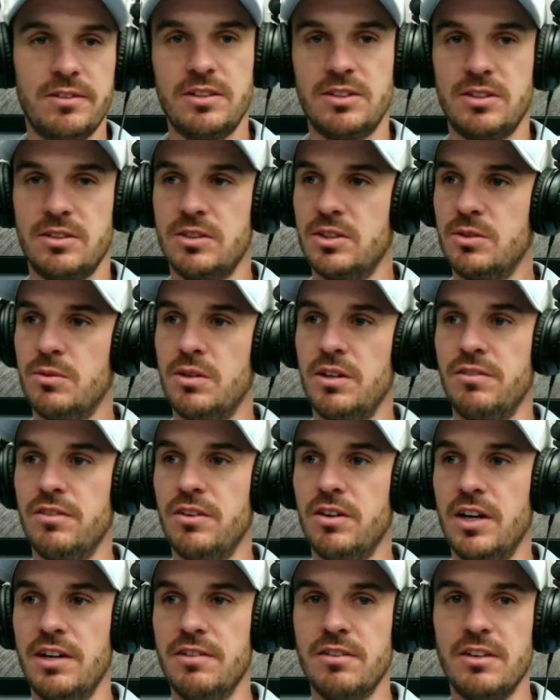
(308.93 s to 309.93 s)
iron's got
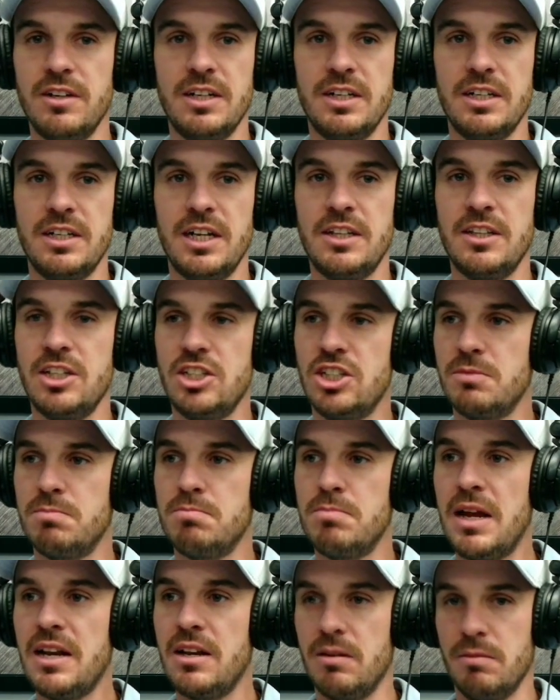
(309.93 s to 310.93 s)
25, and they
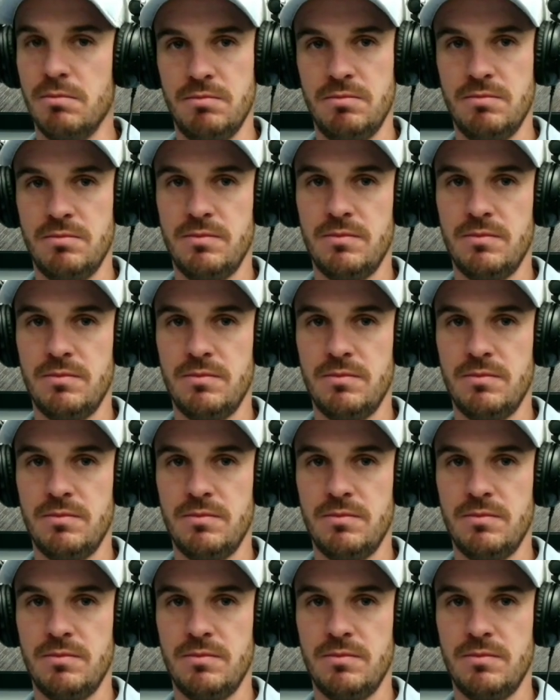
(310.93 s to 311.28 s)
just bend them.